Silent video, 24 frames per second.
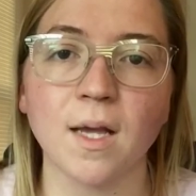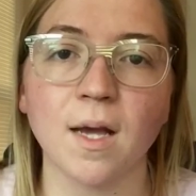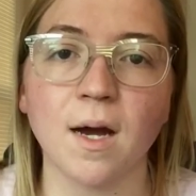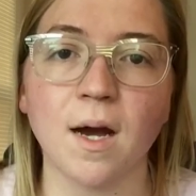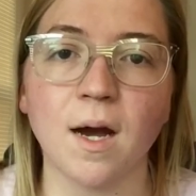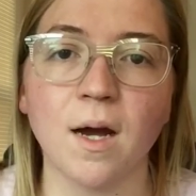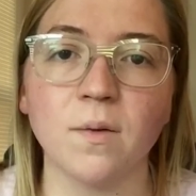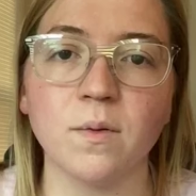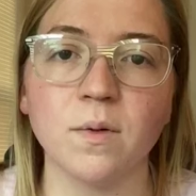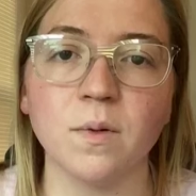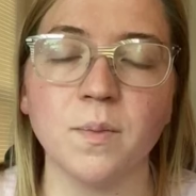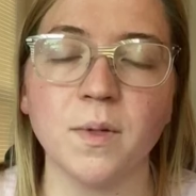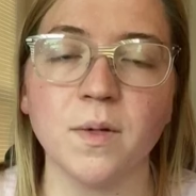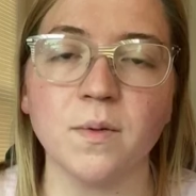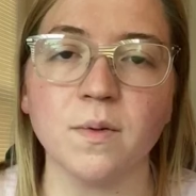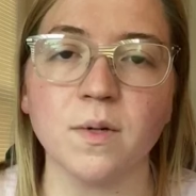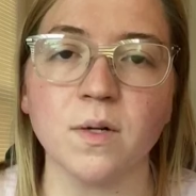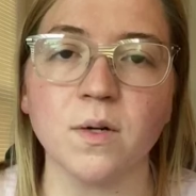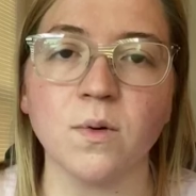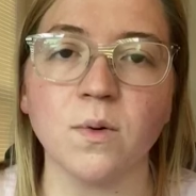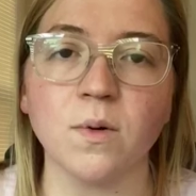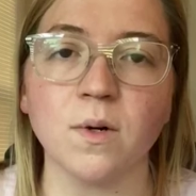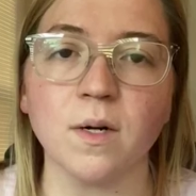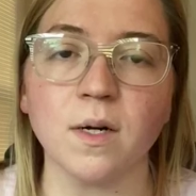I will be
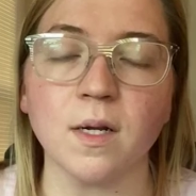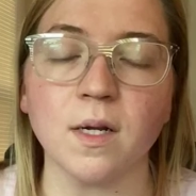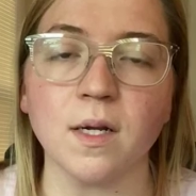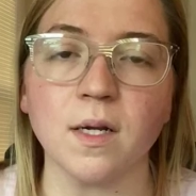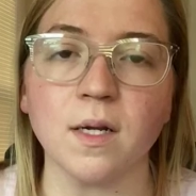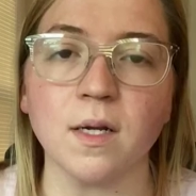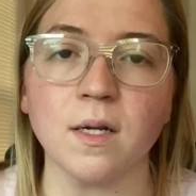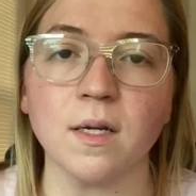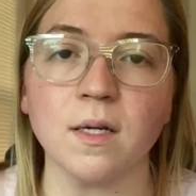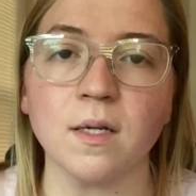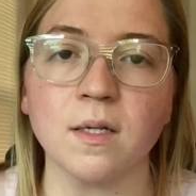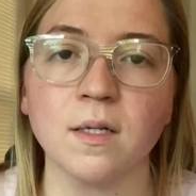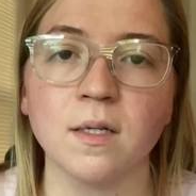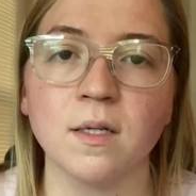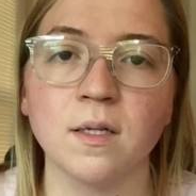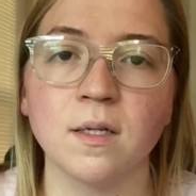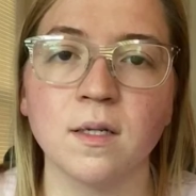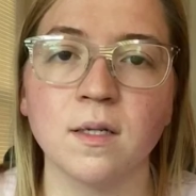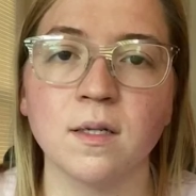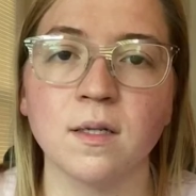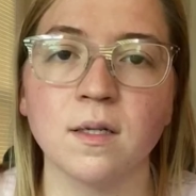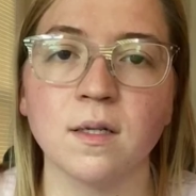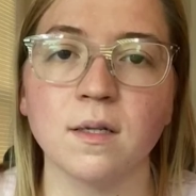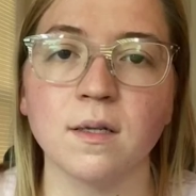recording
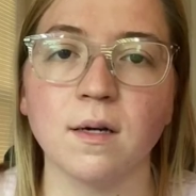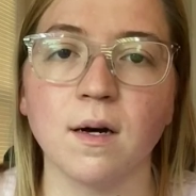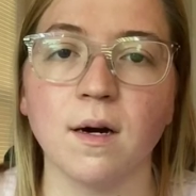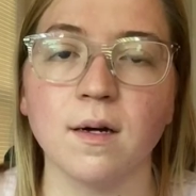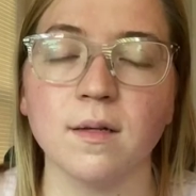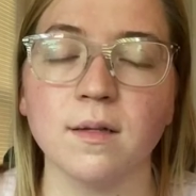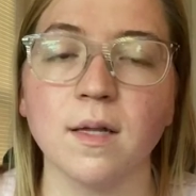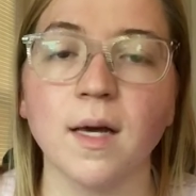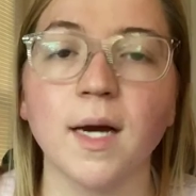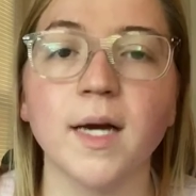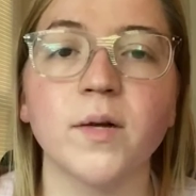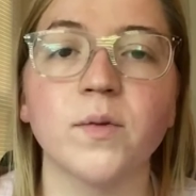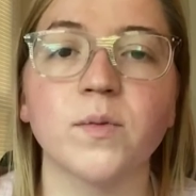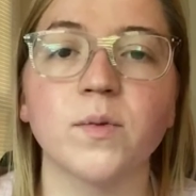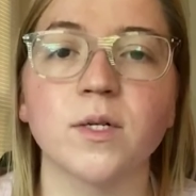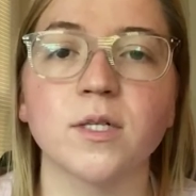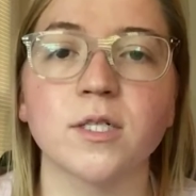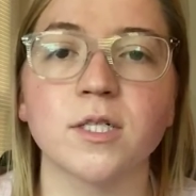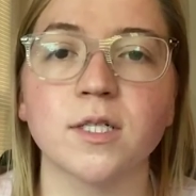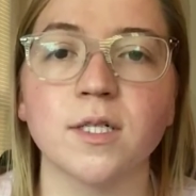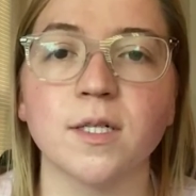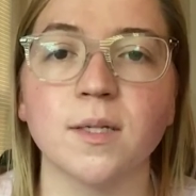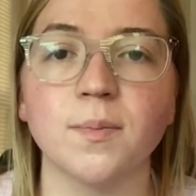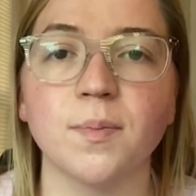online
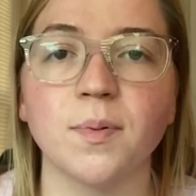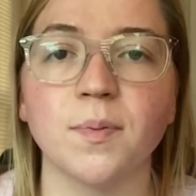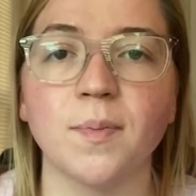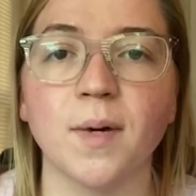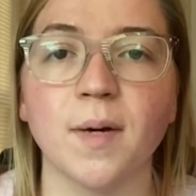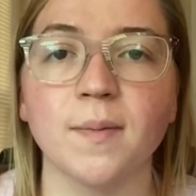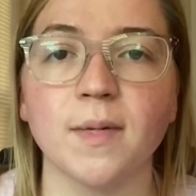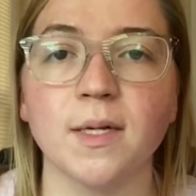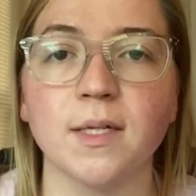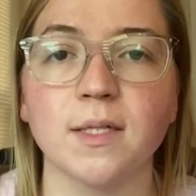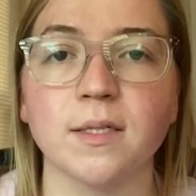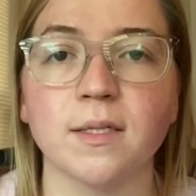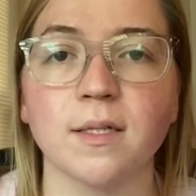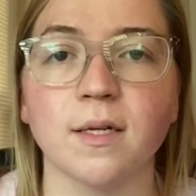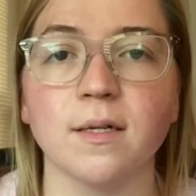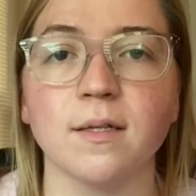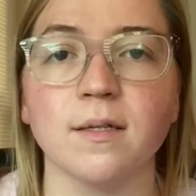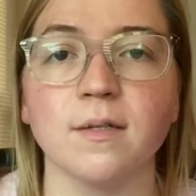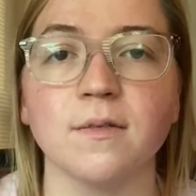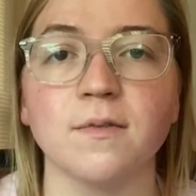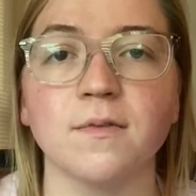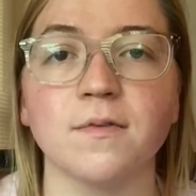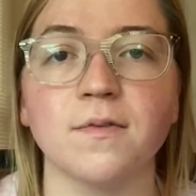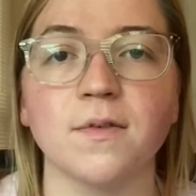worship by
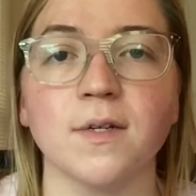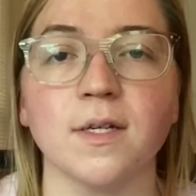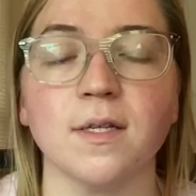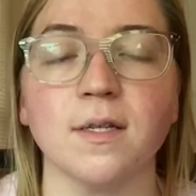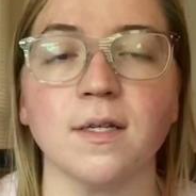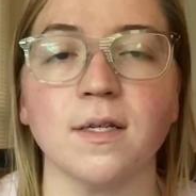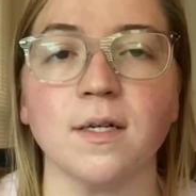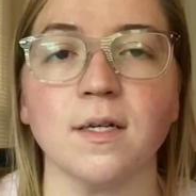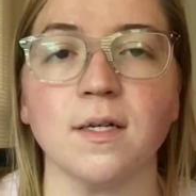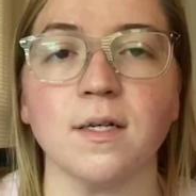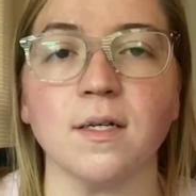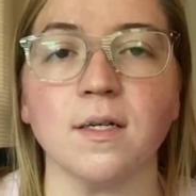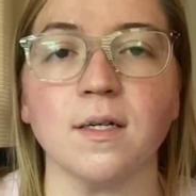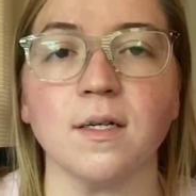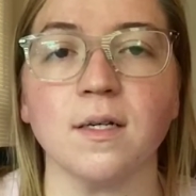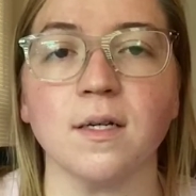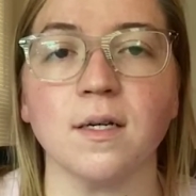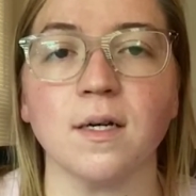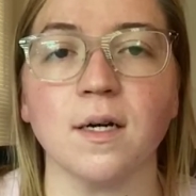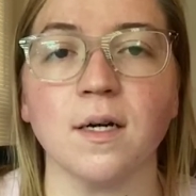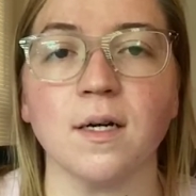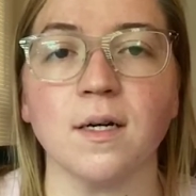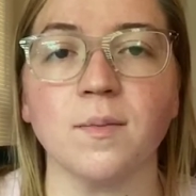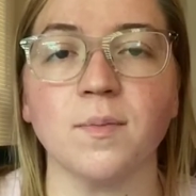myself and then
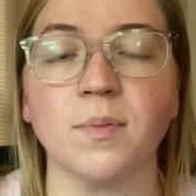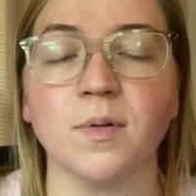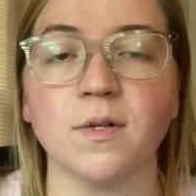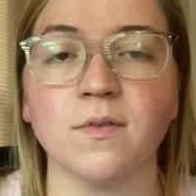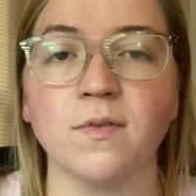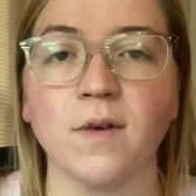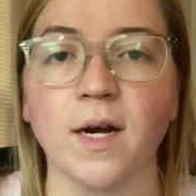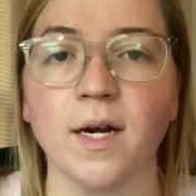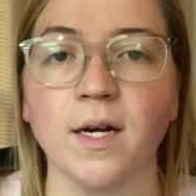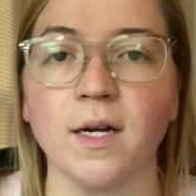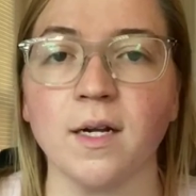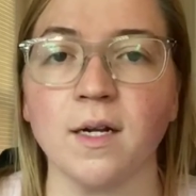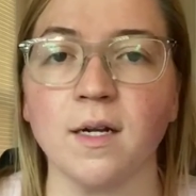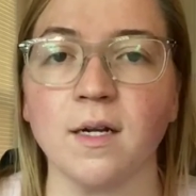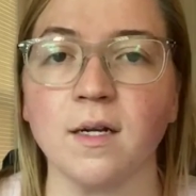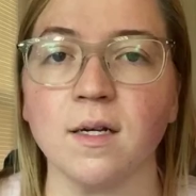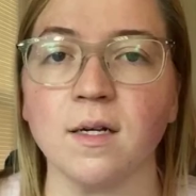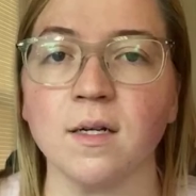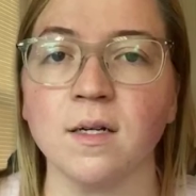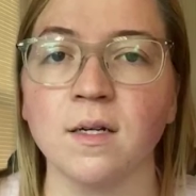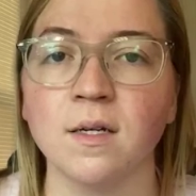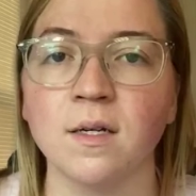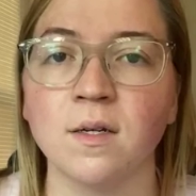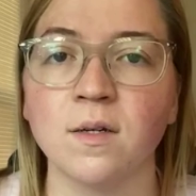
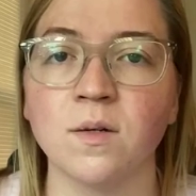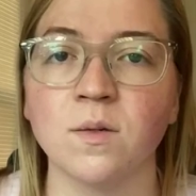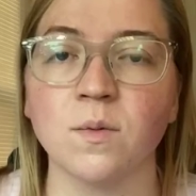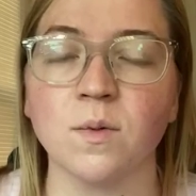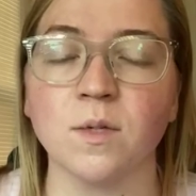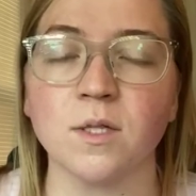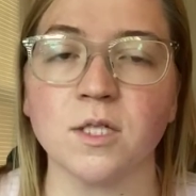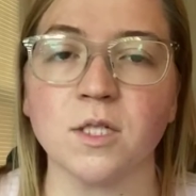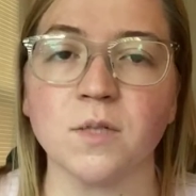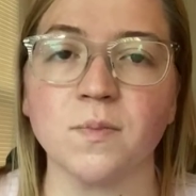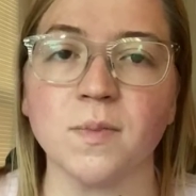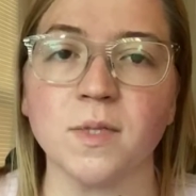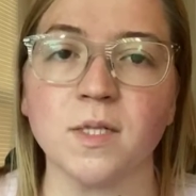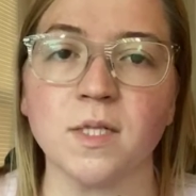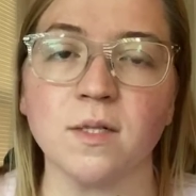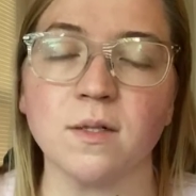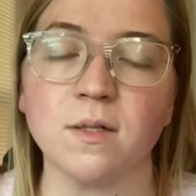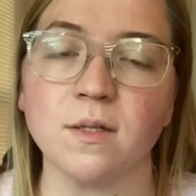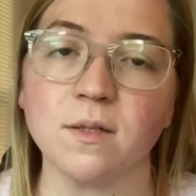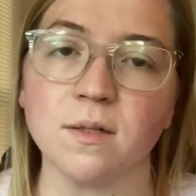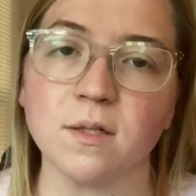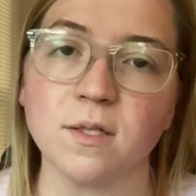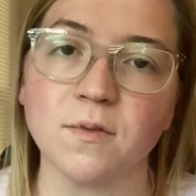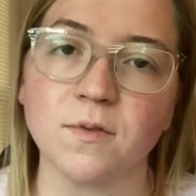providing worship
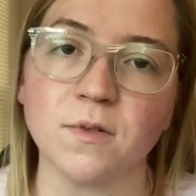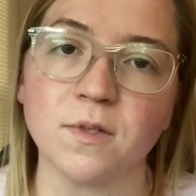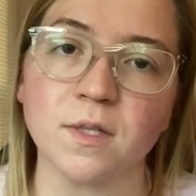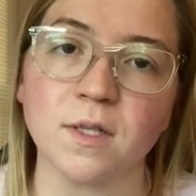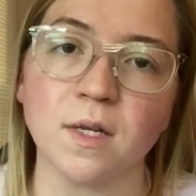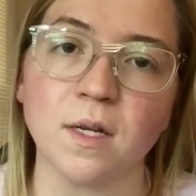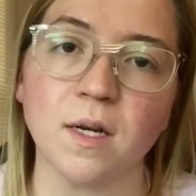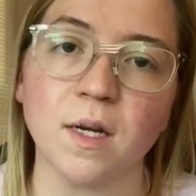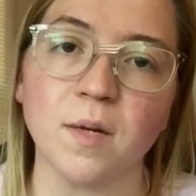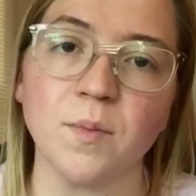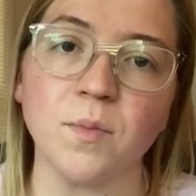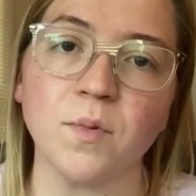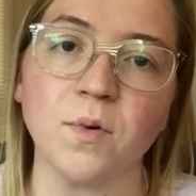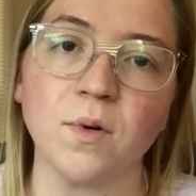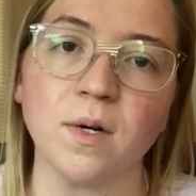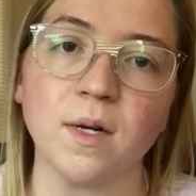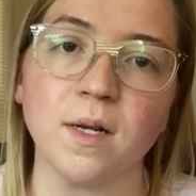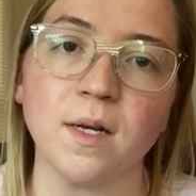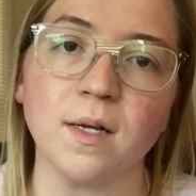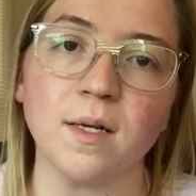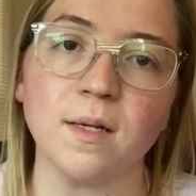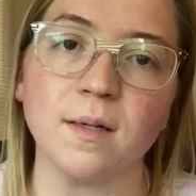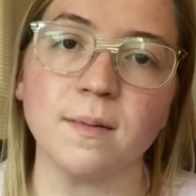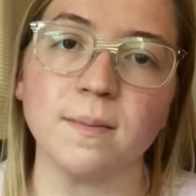materials for Sunday
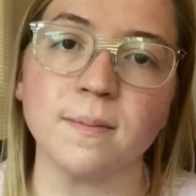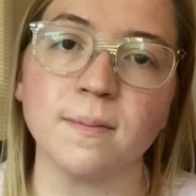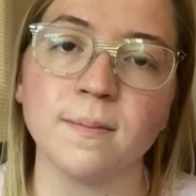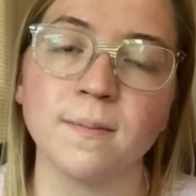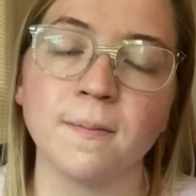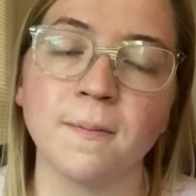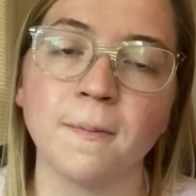morning